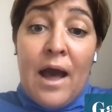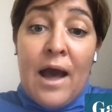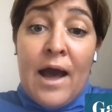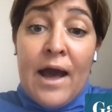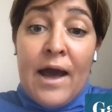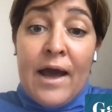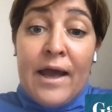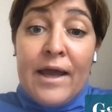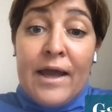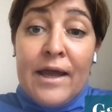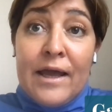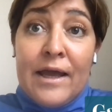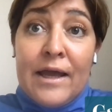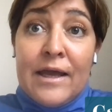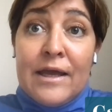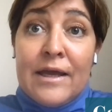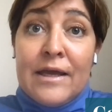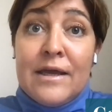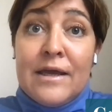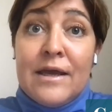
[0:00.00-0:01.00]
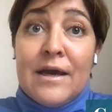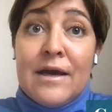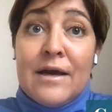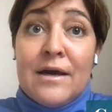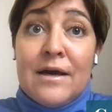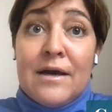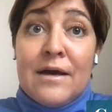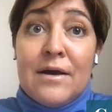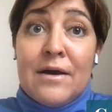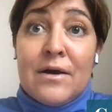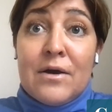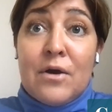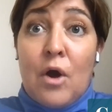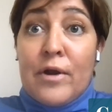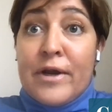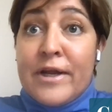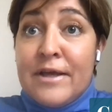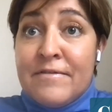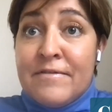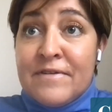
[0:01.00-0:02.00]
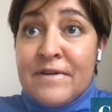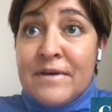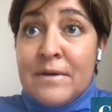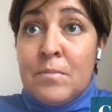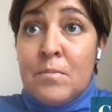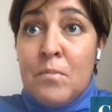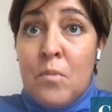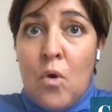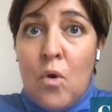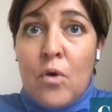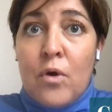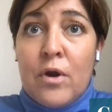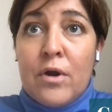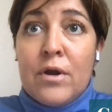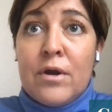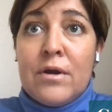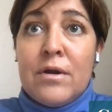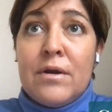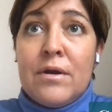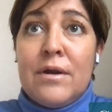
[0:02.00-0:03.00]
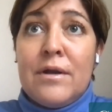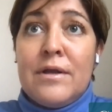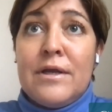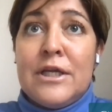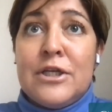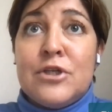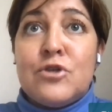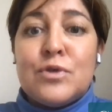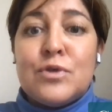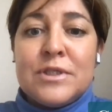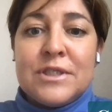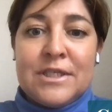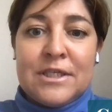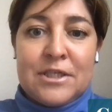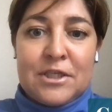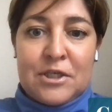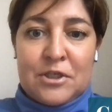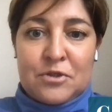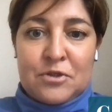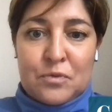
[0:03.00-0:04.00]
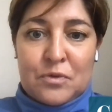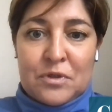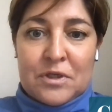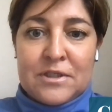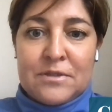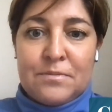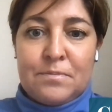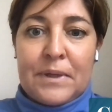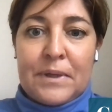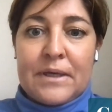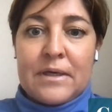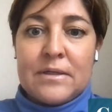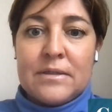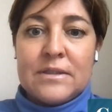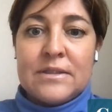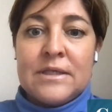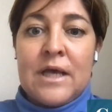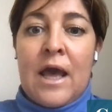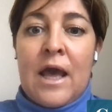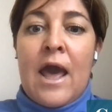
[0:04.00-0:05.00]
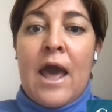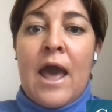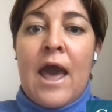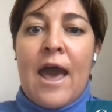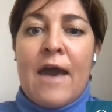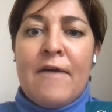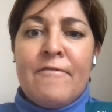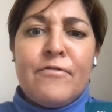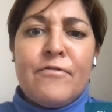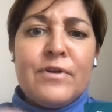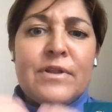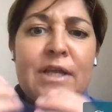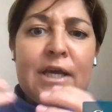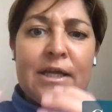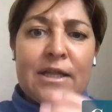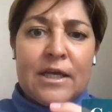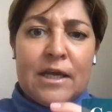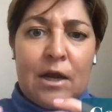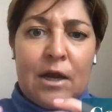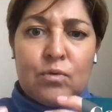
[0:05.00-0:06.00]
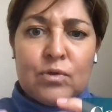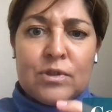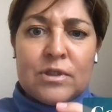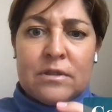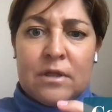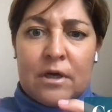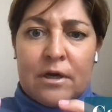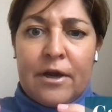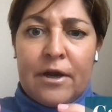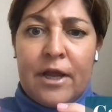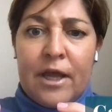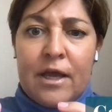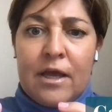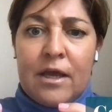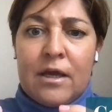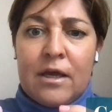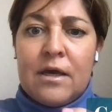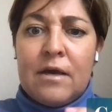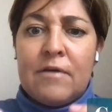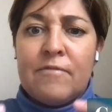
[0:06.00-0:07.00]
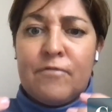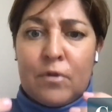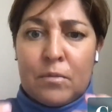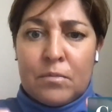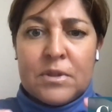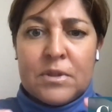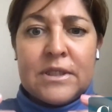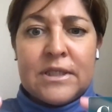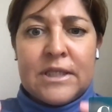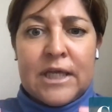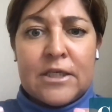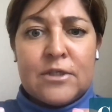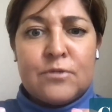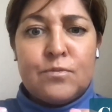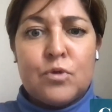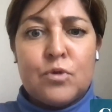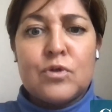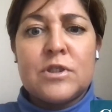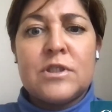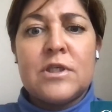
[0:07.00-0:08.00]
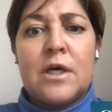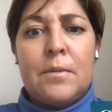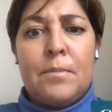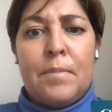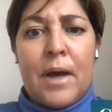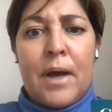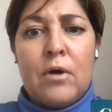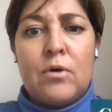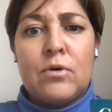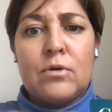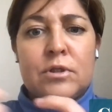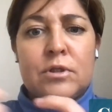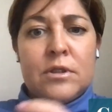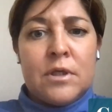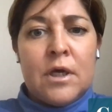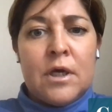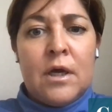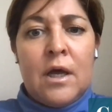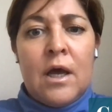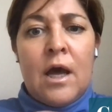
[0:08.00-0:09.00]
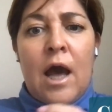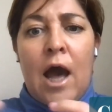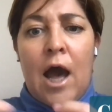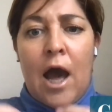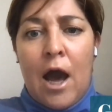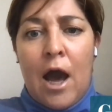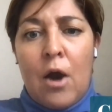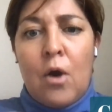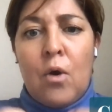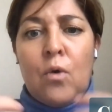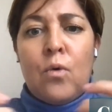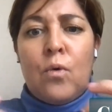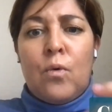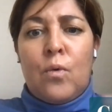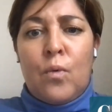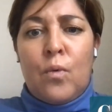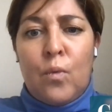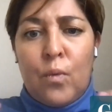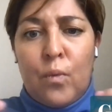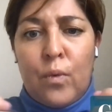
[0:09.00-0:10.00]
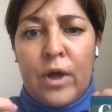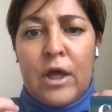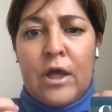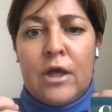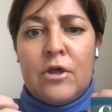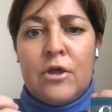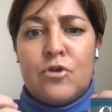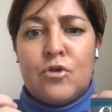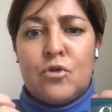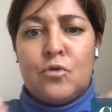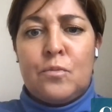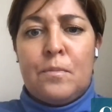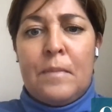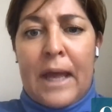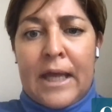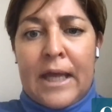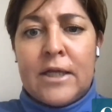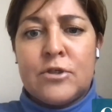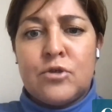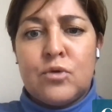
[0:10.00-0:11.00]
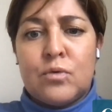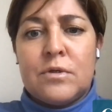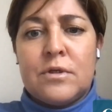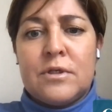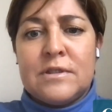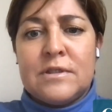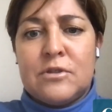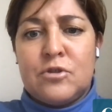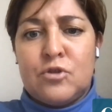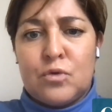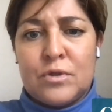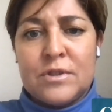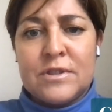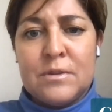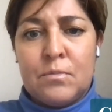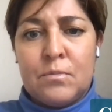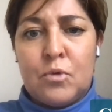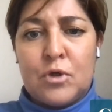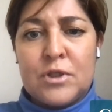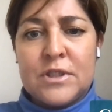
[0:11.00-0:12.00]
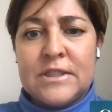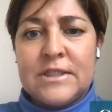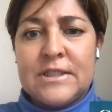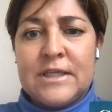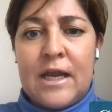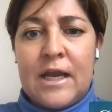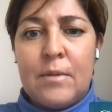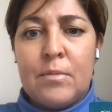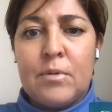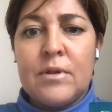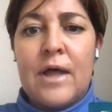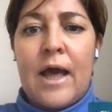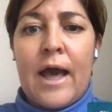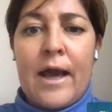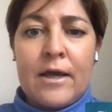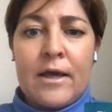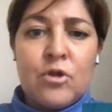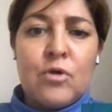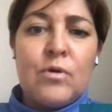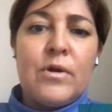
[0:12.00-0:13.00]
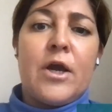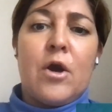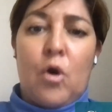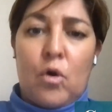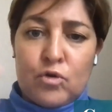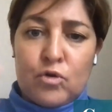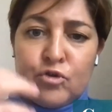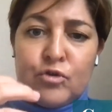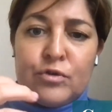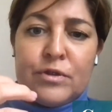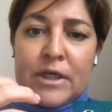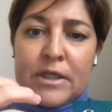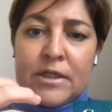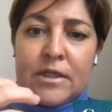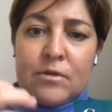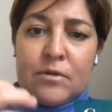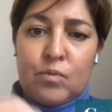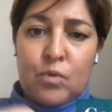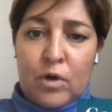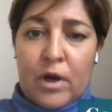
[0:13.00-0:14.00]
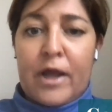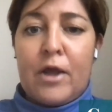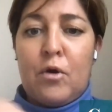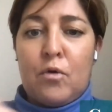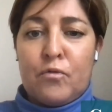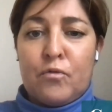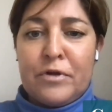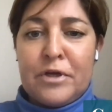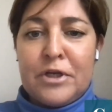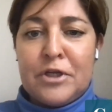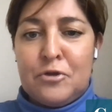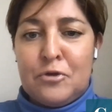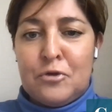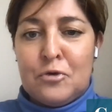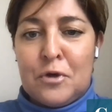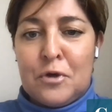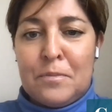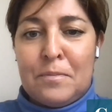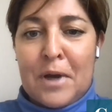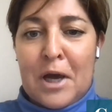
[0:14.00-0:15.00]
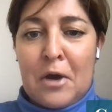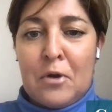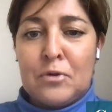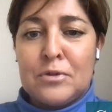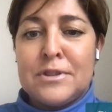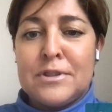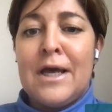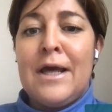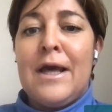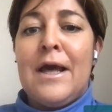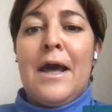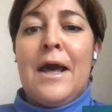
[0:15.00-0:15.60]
I got even more interested into this because everything that I was learning from the textbooks about how we should make tourism more sustainable actually contradicted what I already knew about